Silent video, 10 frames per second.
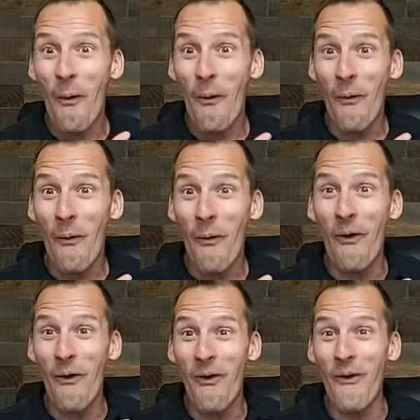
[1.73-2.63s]

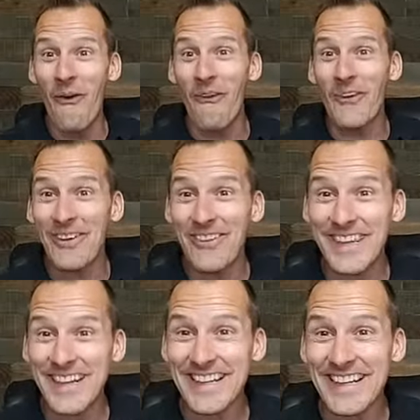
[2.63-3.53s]
Oh, but
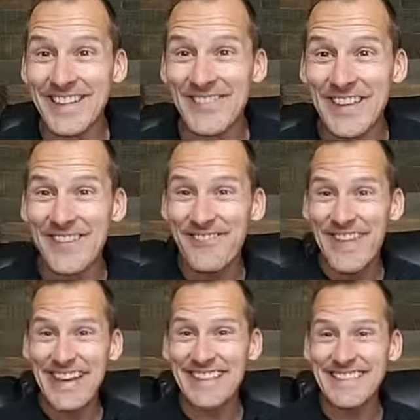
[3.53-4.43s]
what came in the
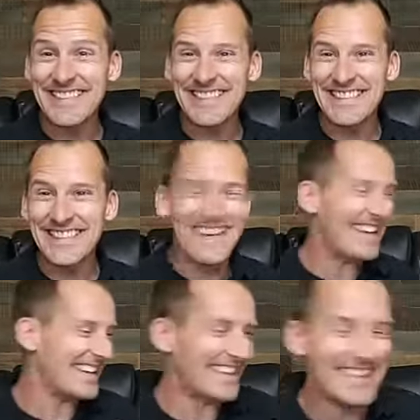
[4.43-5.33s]
mail
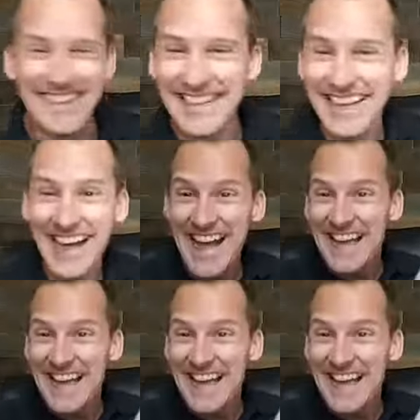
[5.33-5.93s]
today?